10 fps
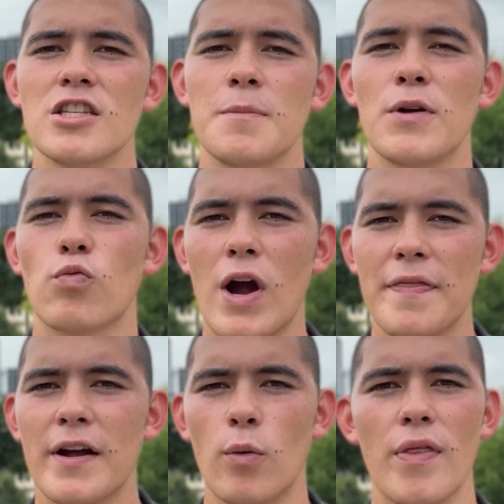to be right
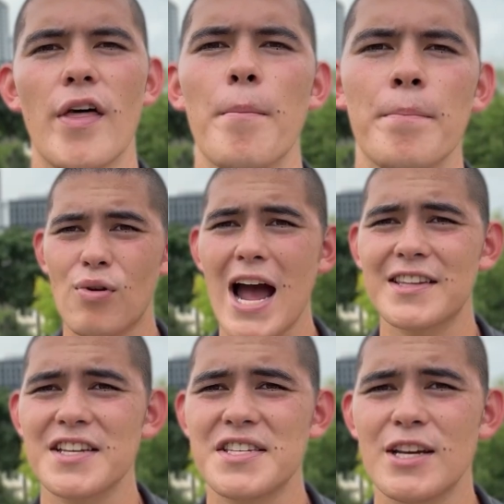there with them.
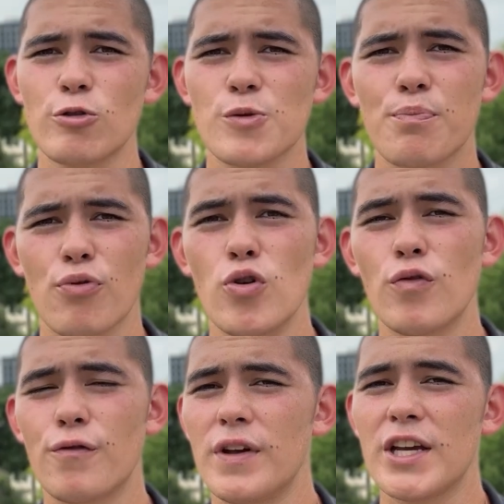Practice equals
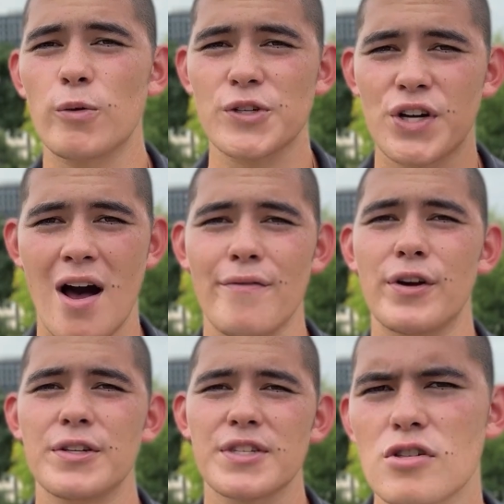proof equals confidence.